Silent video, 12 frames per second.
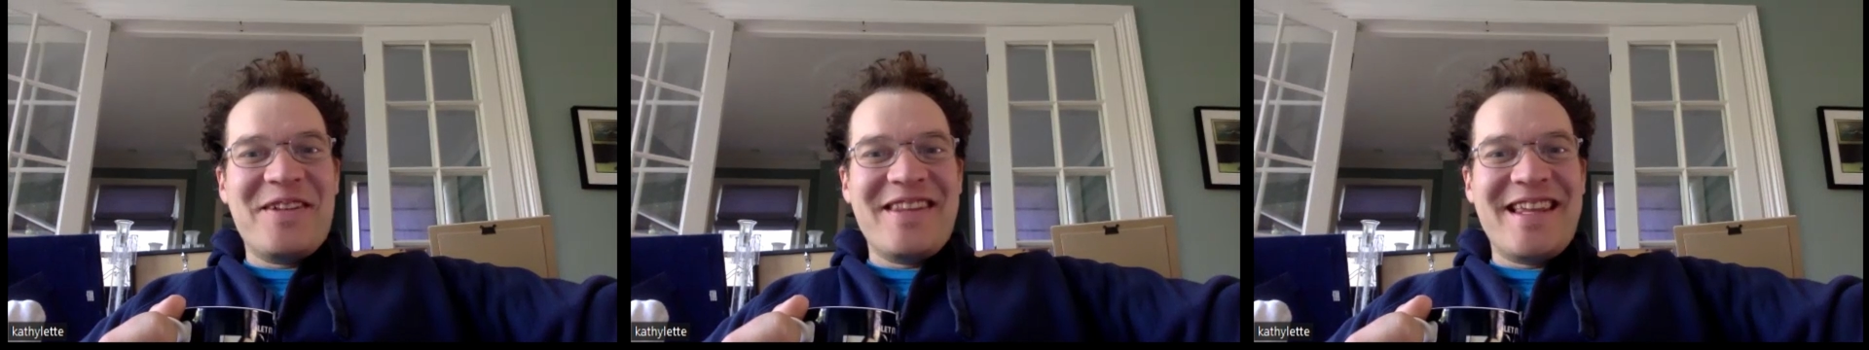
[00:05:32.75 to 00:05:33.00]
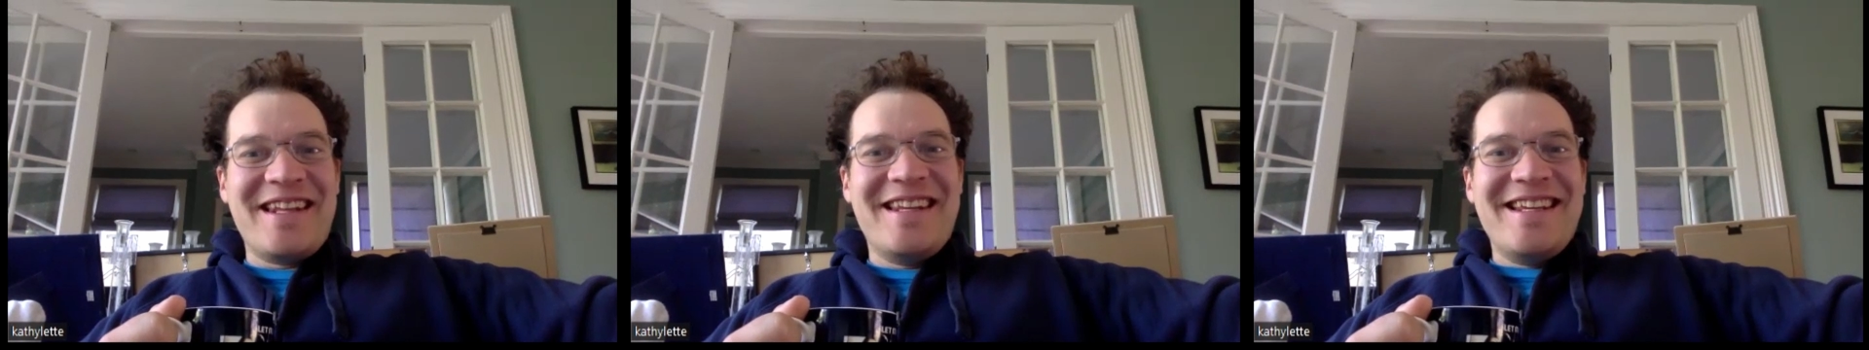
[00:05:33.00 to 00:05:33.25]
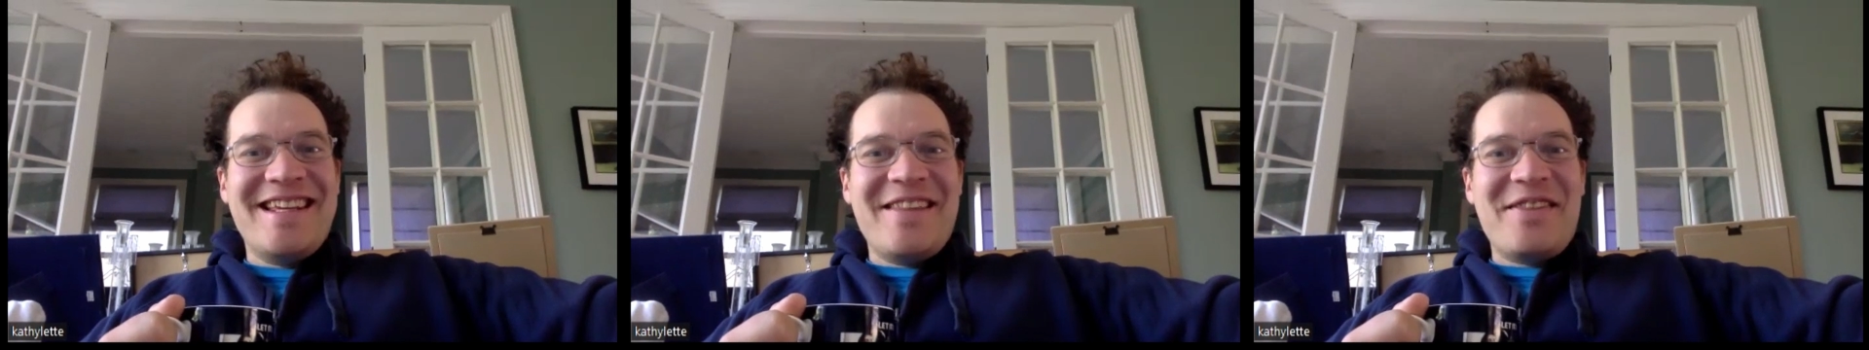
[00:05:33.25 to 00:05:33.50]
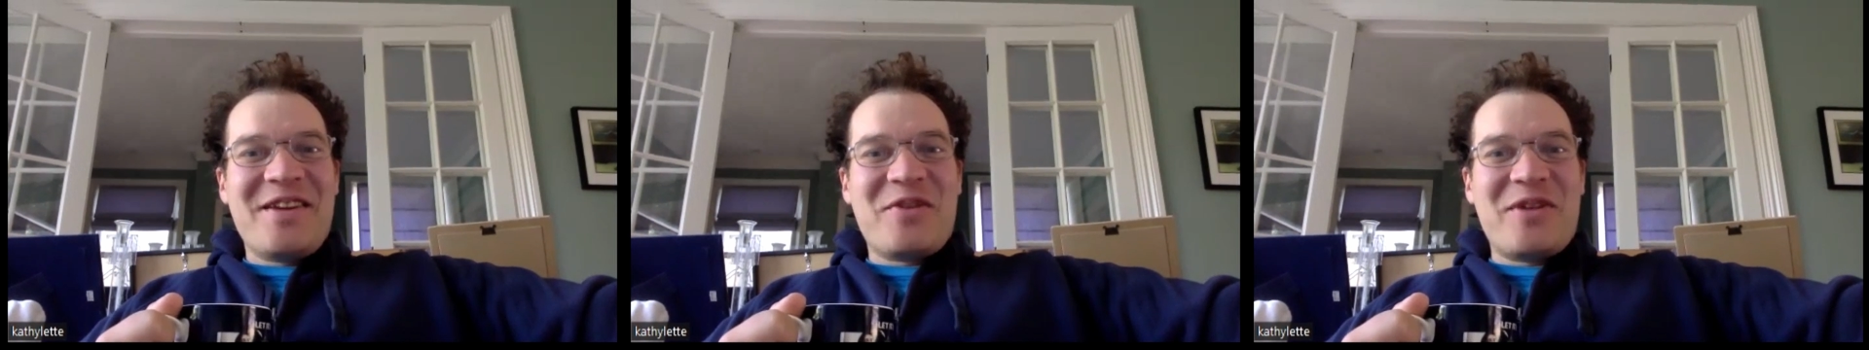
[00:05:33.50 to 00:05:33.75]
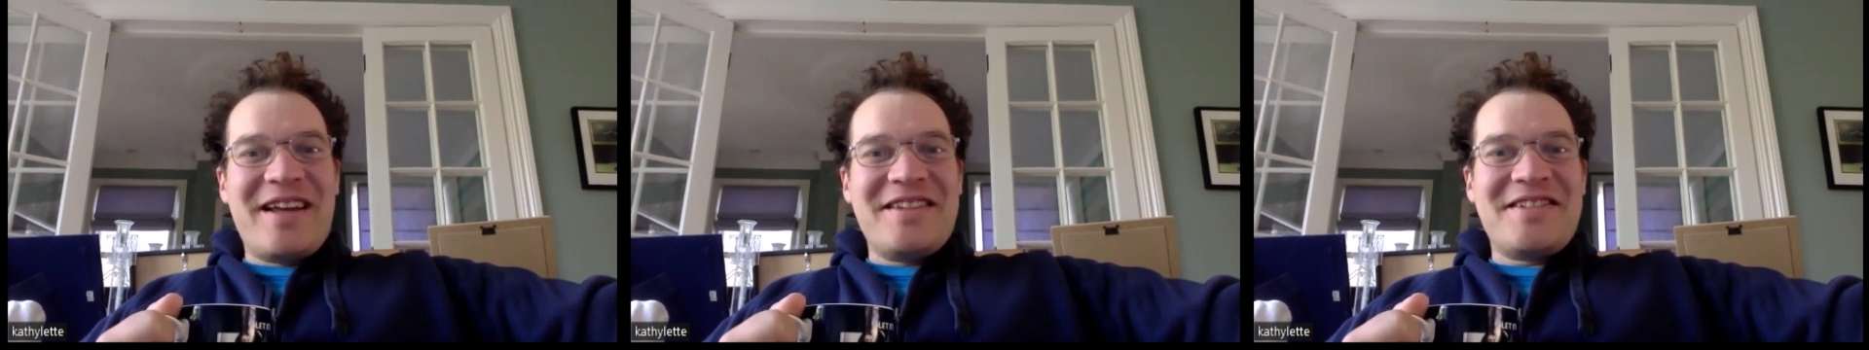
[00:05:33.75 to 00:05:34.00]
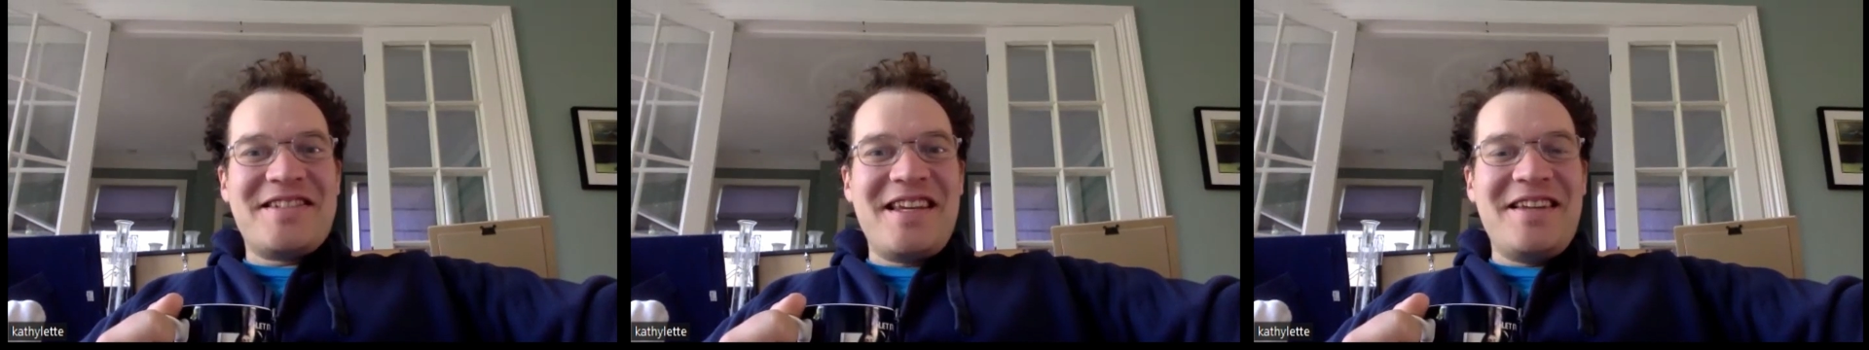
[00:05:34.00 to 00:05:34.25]
And then the great
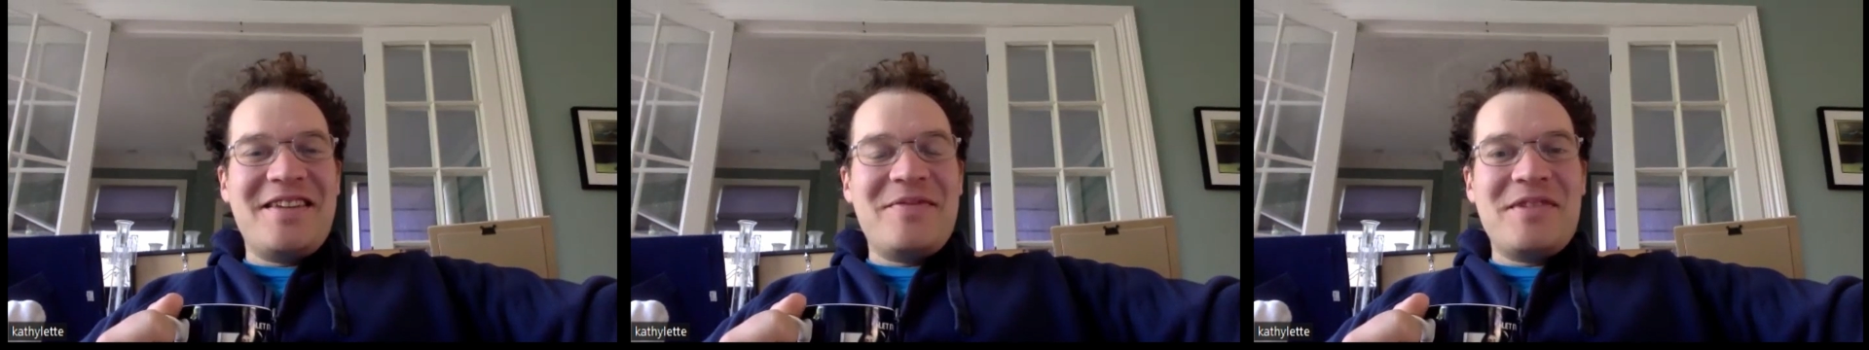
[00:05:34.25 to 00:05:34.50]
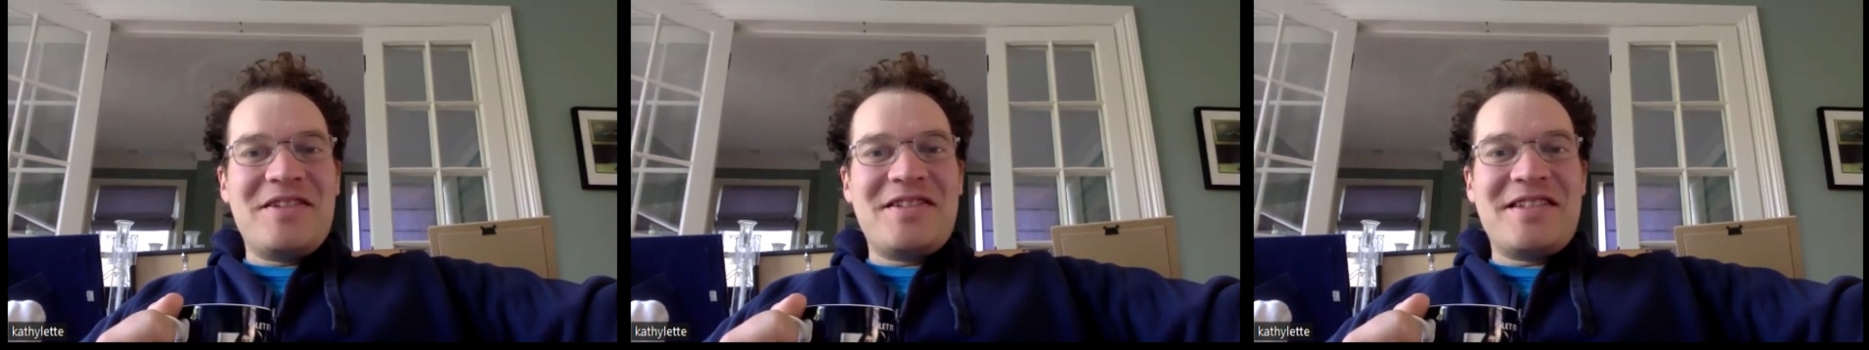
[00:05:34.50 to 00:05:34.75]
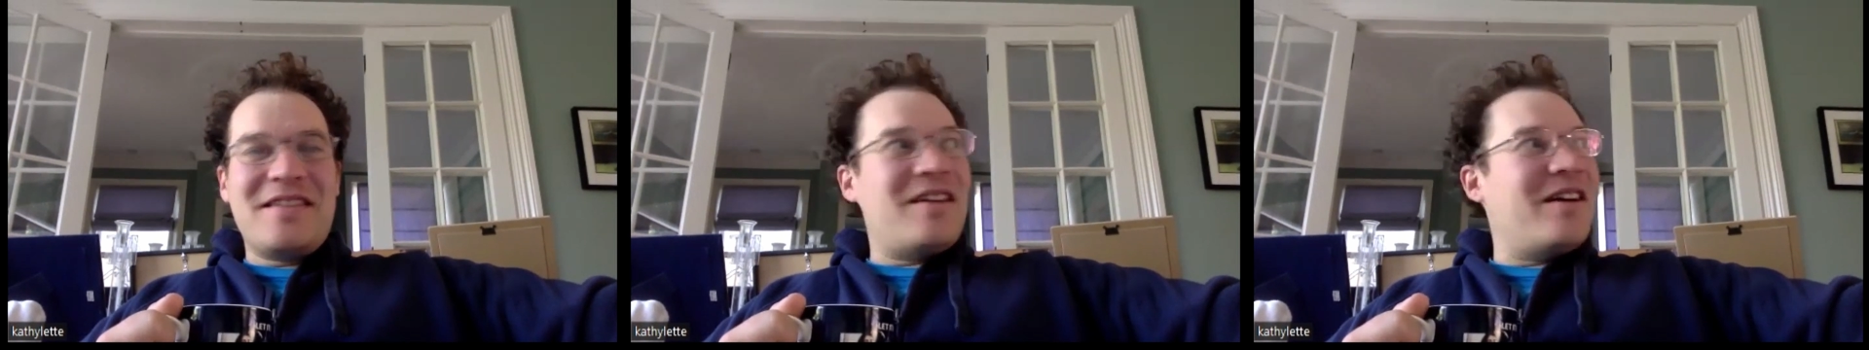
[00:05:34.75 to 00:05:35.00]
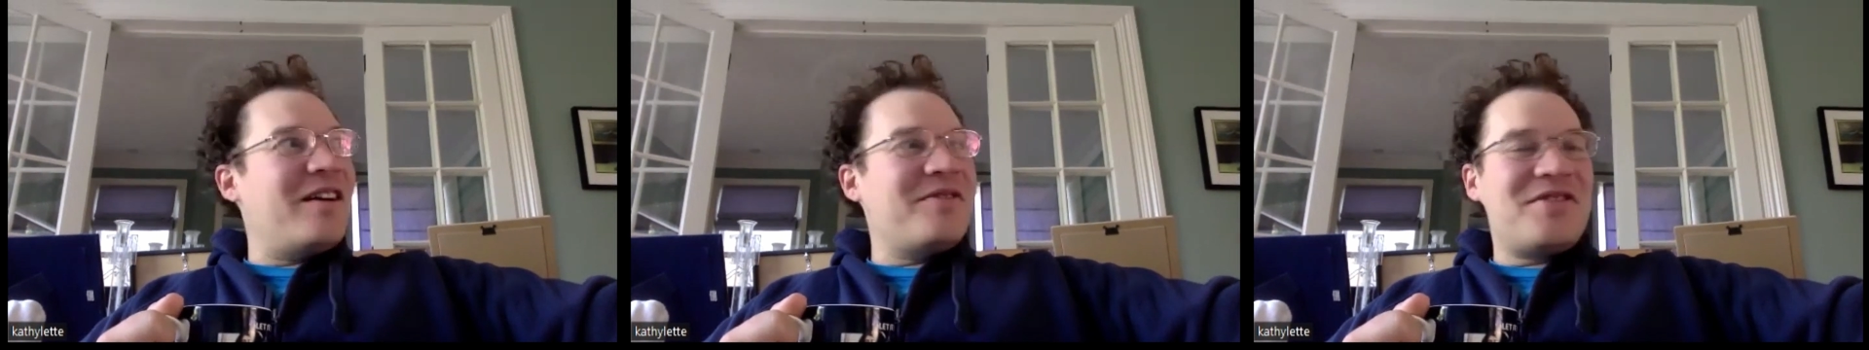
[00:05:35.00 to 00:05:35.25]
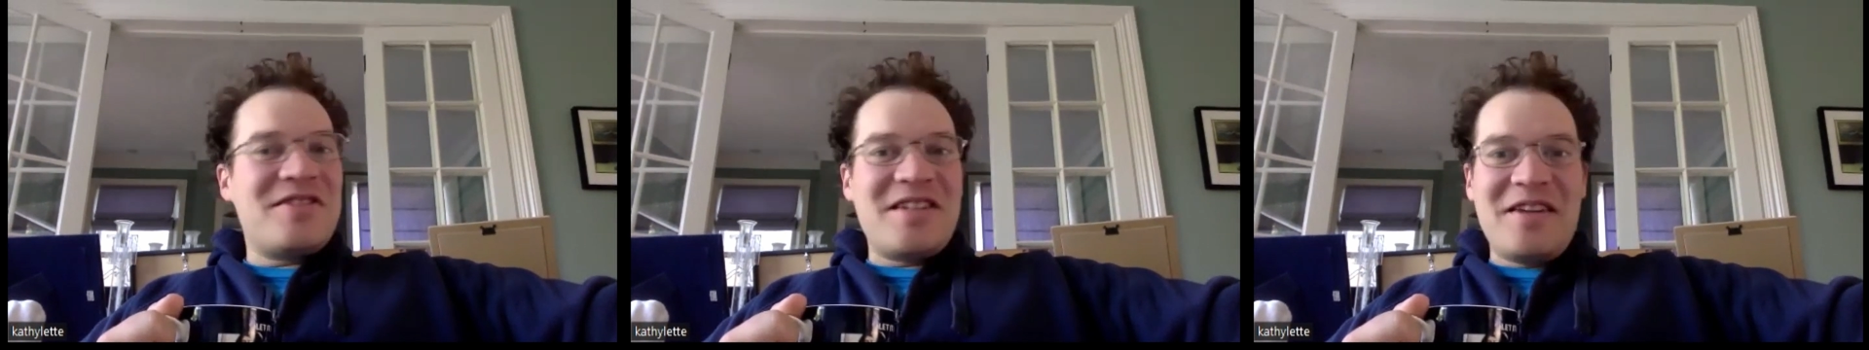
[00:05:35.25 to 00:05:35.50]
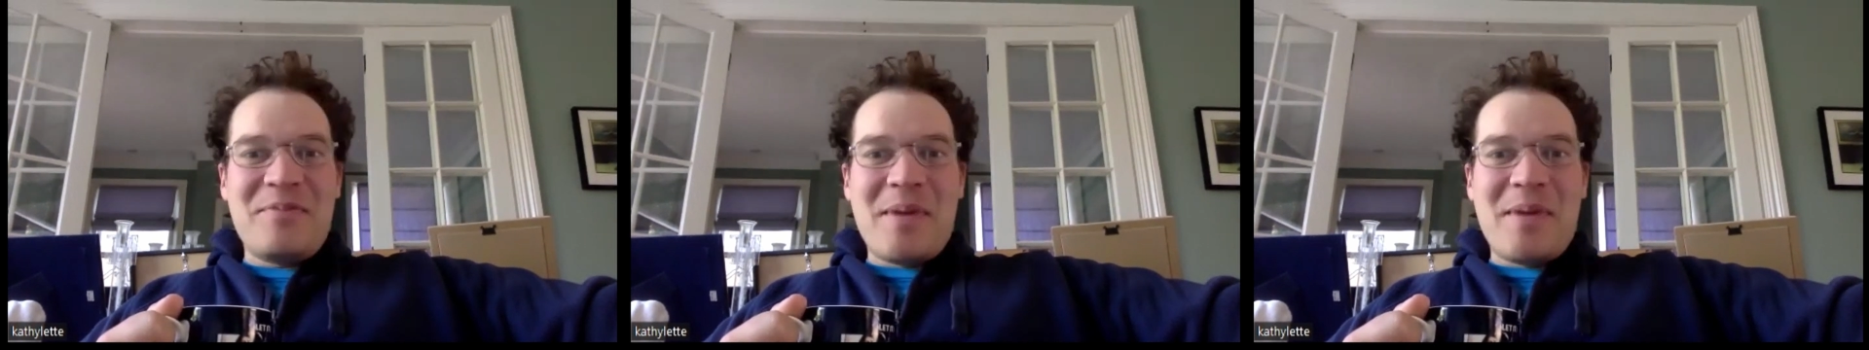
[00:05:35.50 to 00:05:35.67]
Steve